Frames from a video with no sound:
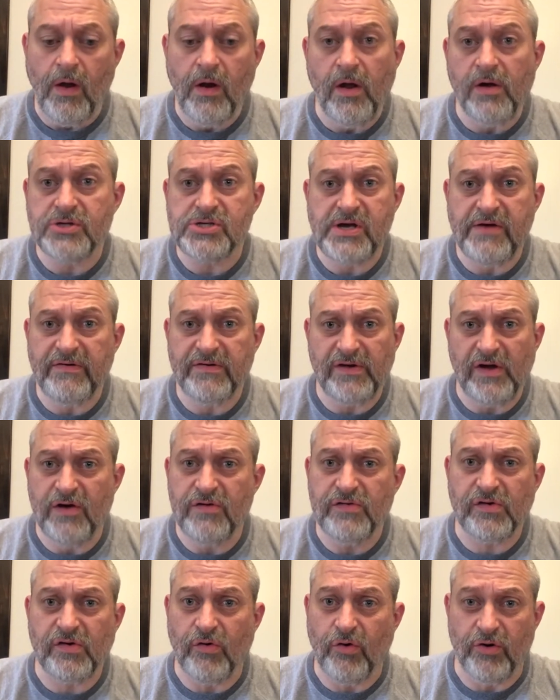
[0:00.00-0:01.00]
As long as you have a
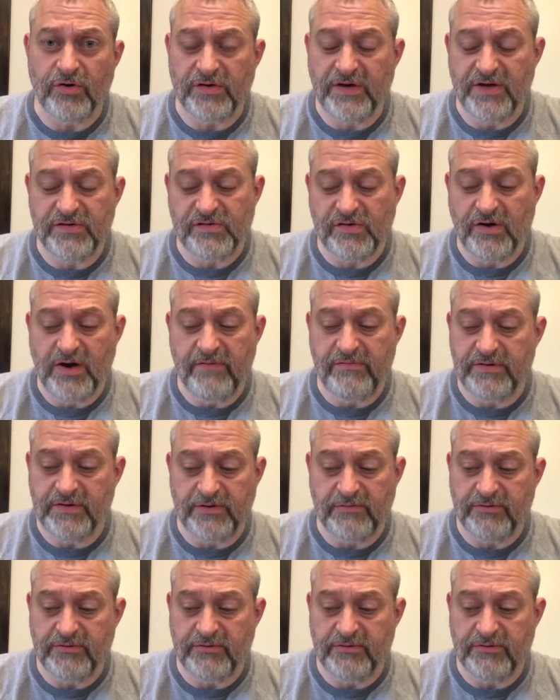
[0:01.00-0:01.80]
toaster or a toaster oven,